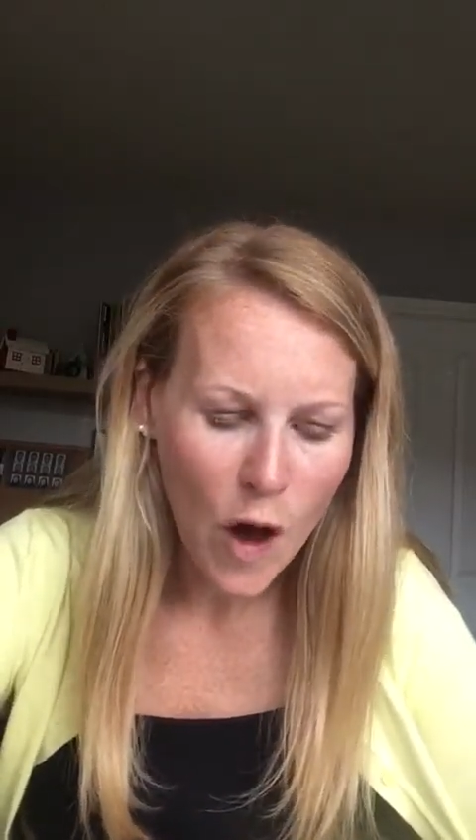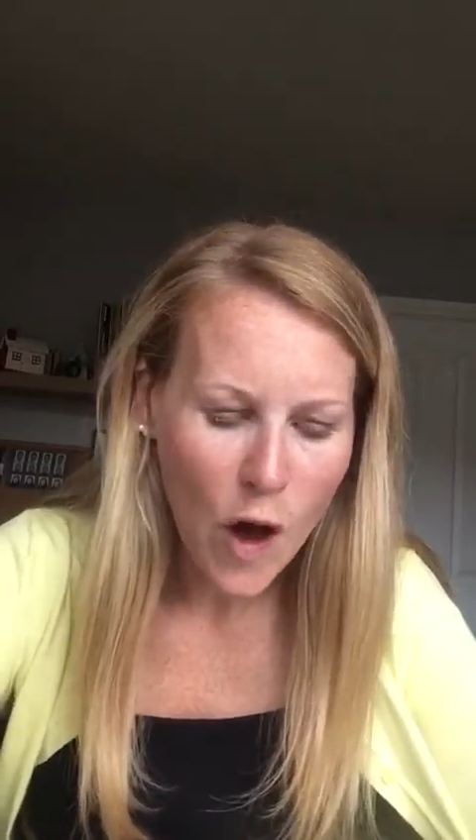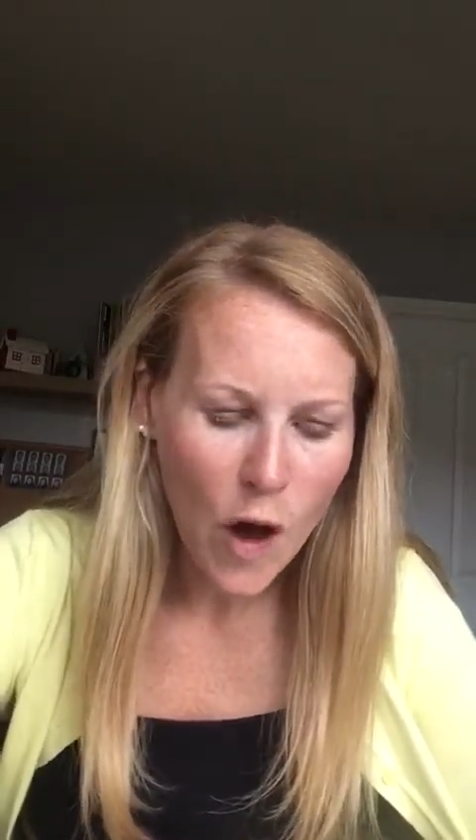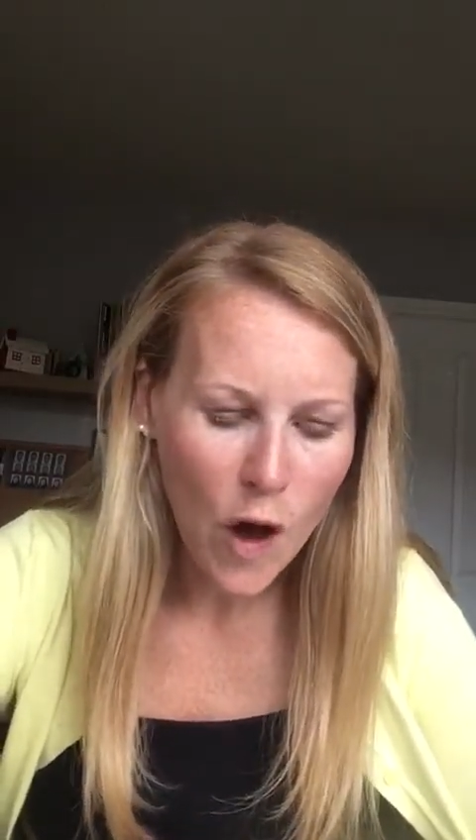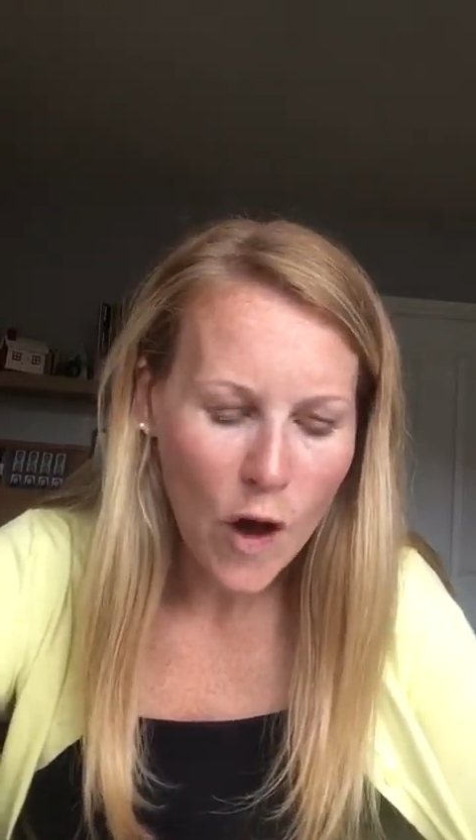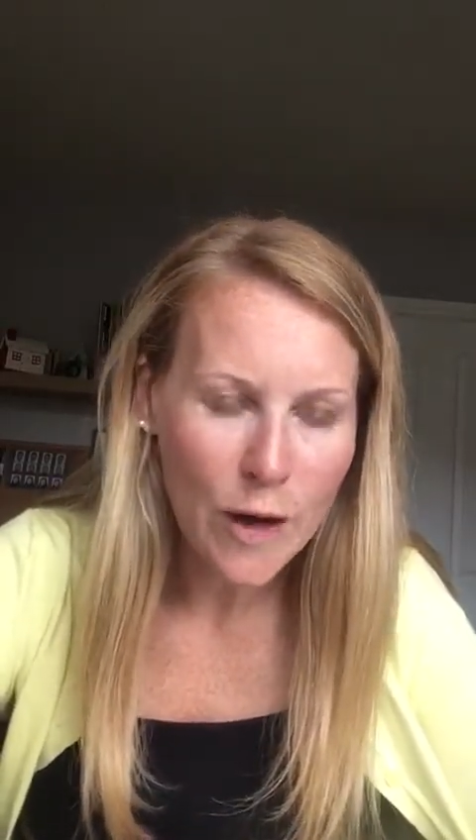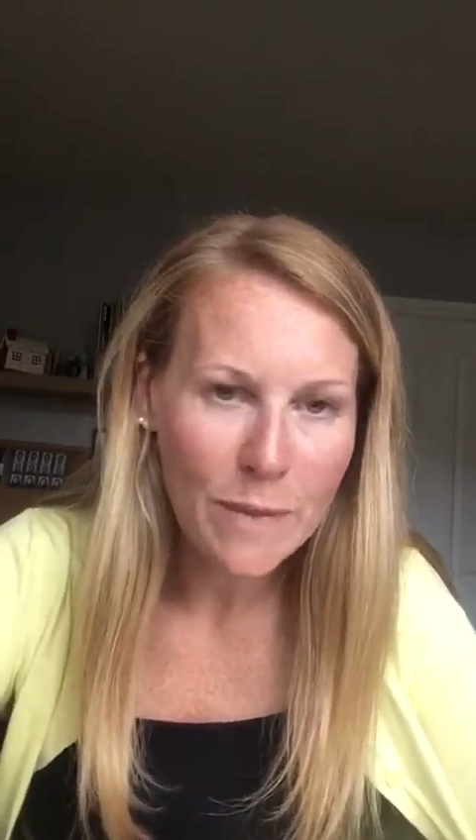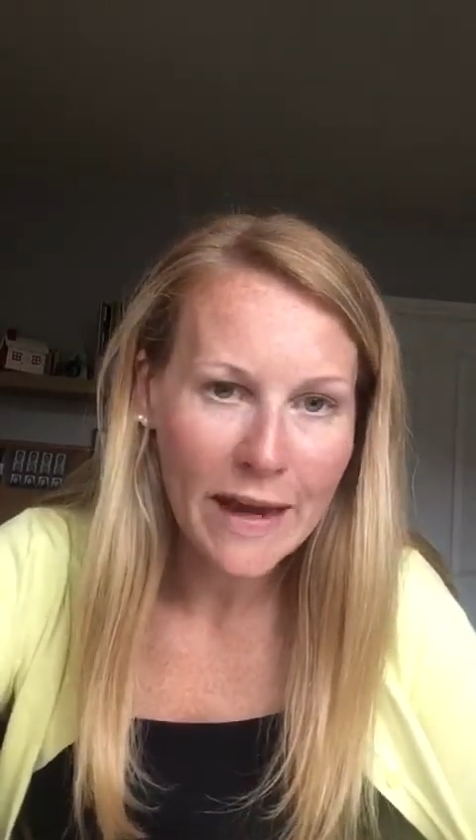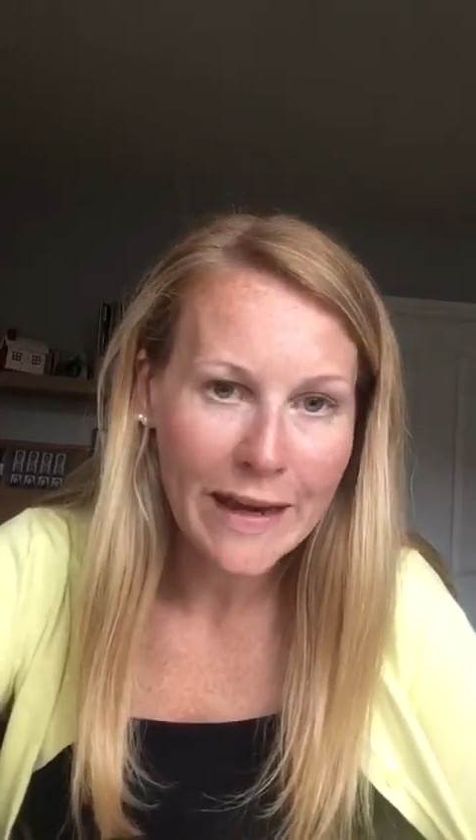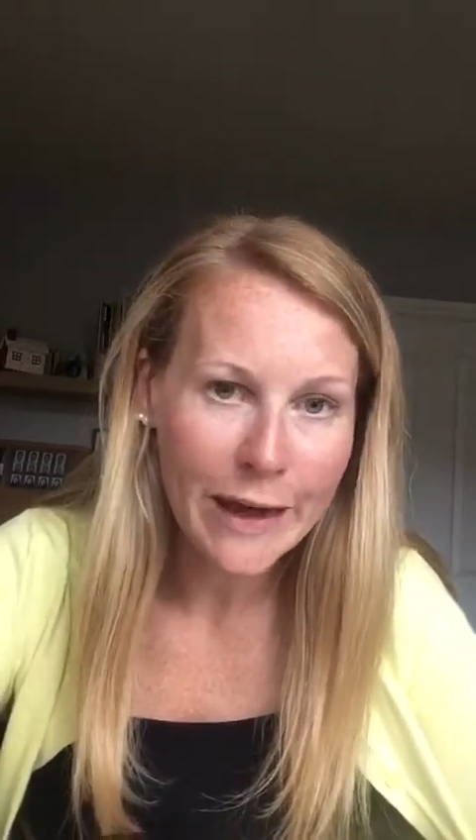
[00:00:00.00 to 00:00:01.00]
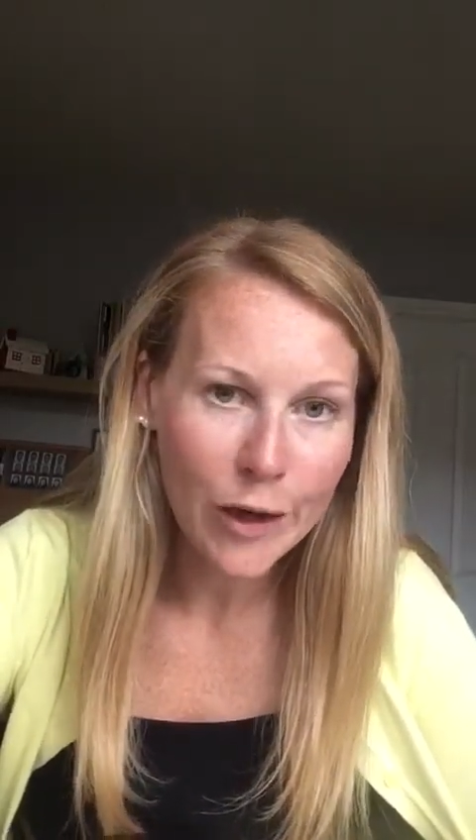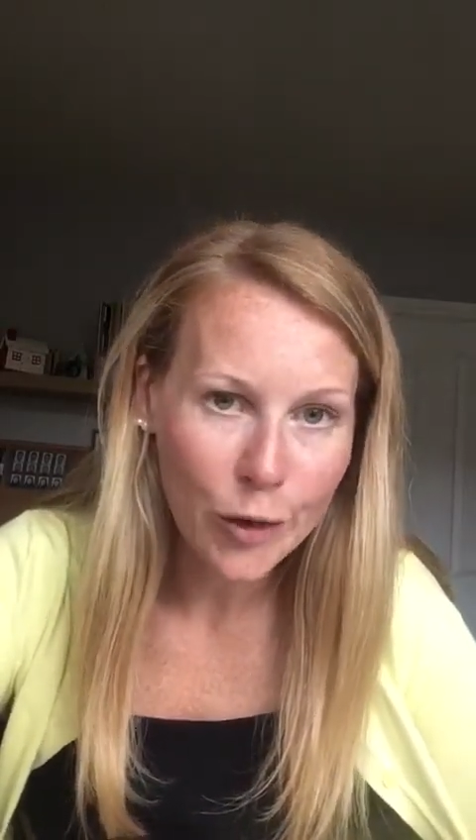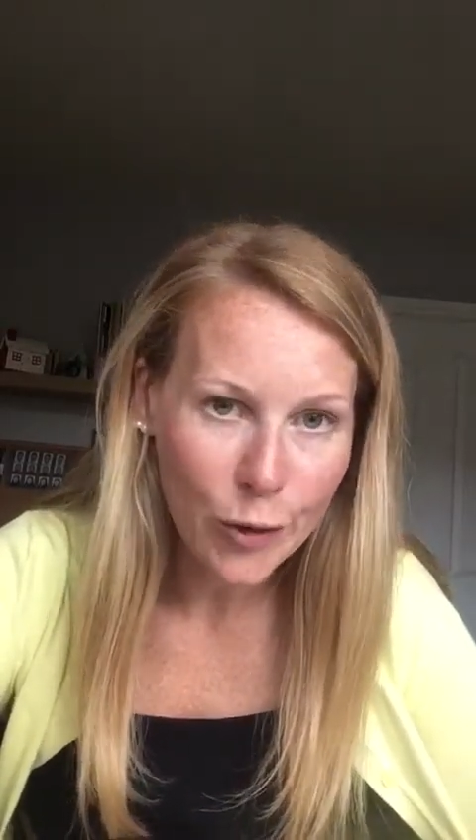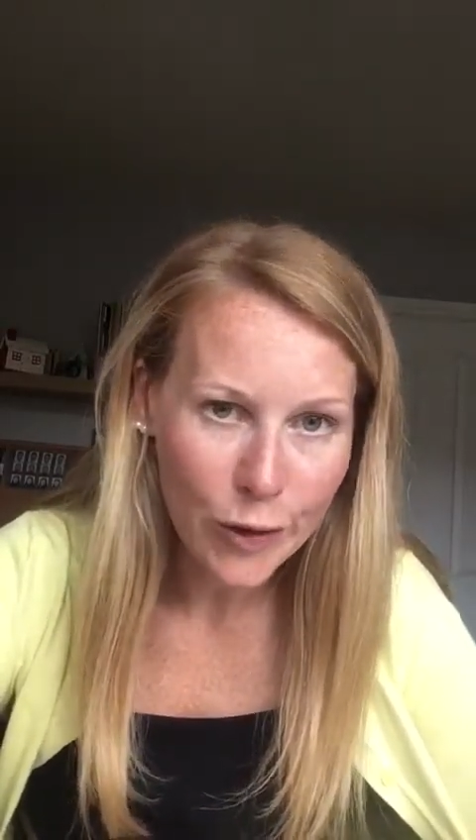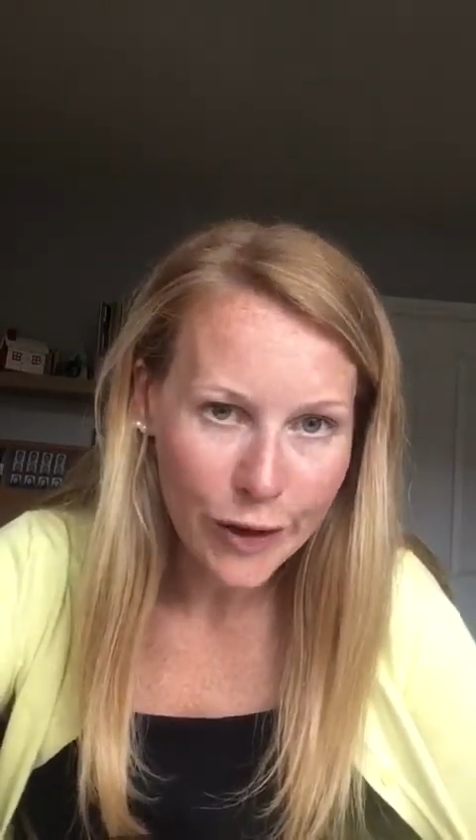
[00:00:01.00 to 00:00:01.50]
How many
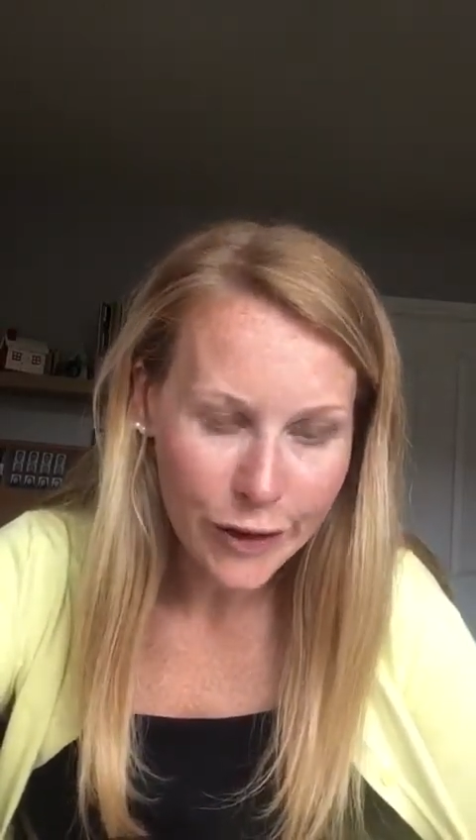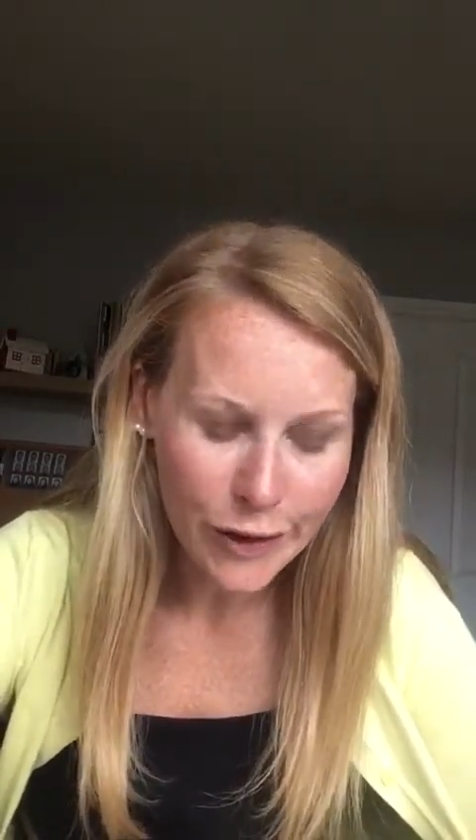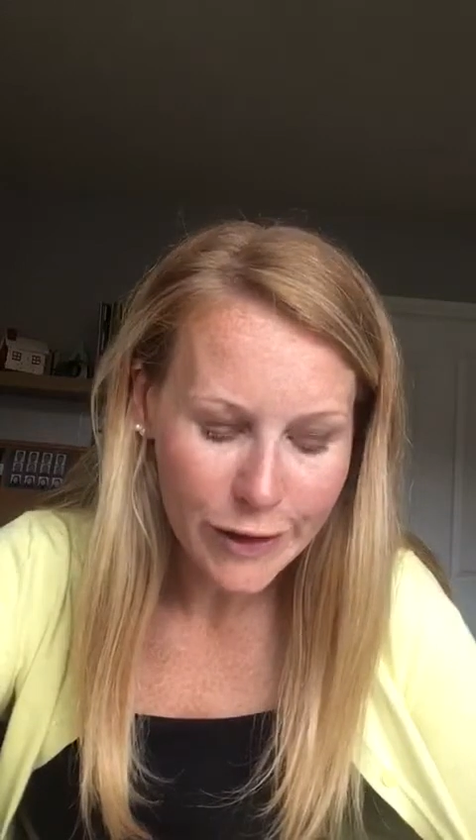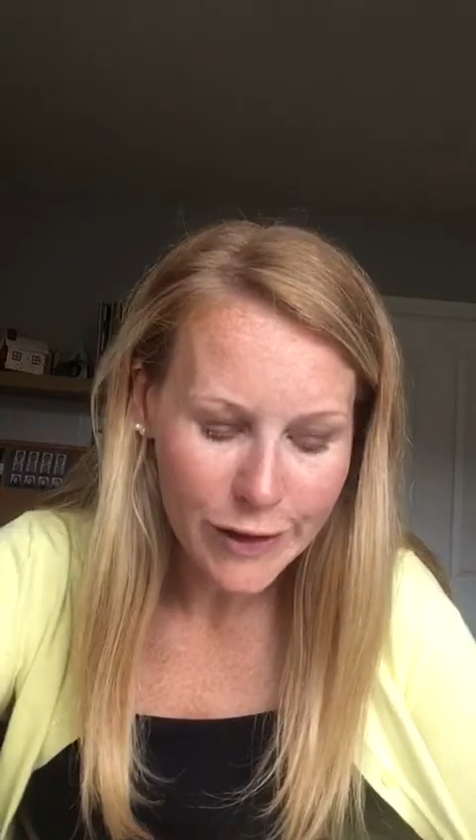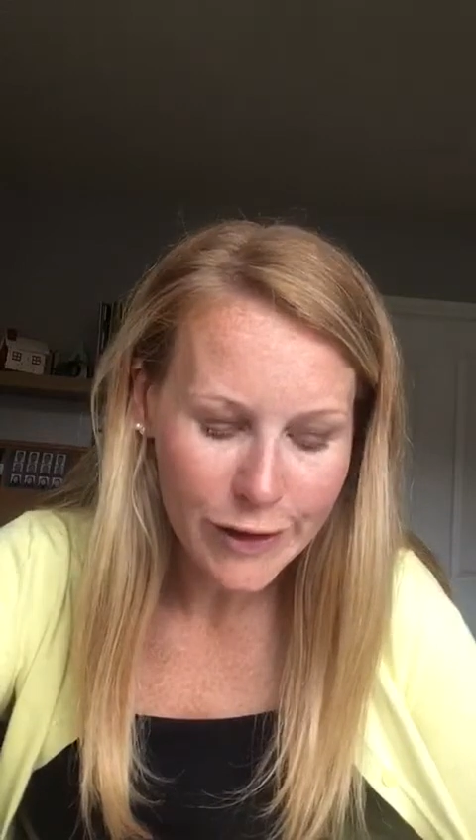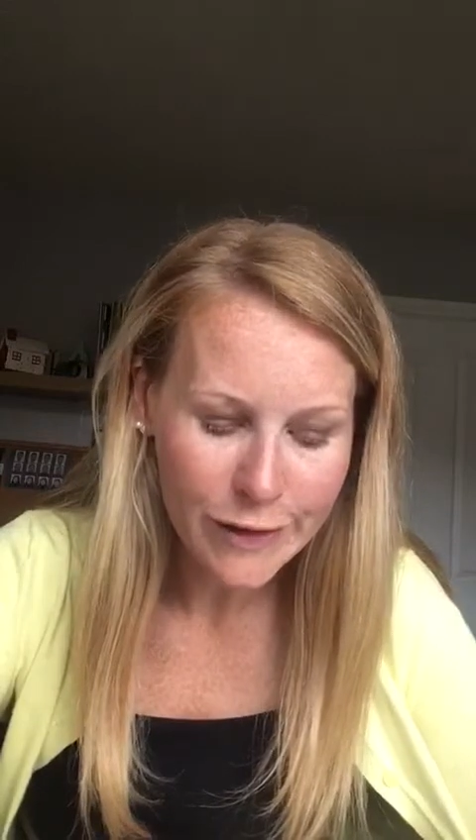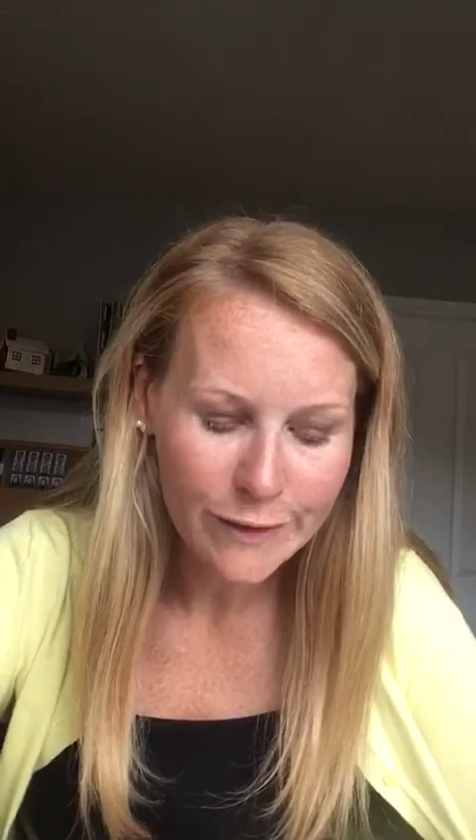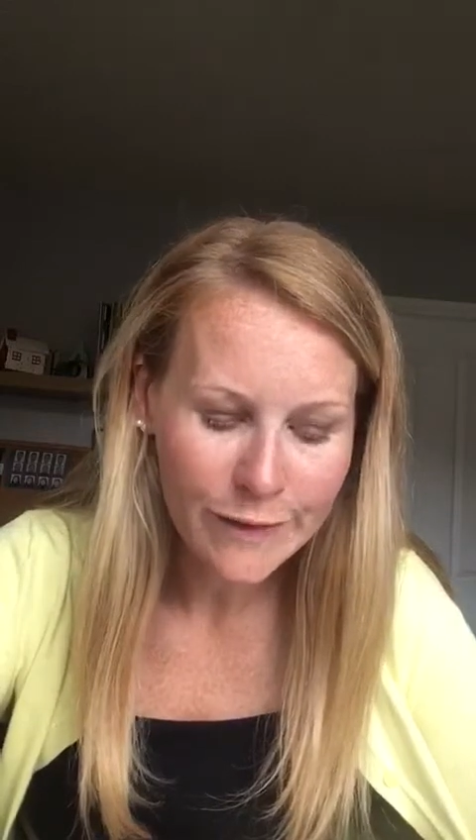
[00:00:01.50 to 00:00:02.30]
corners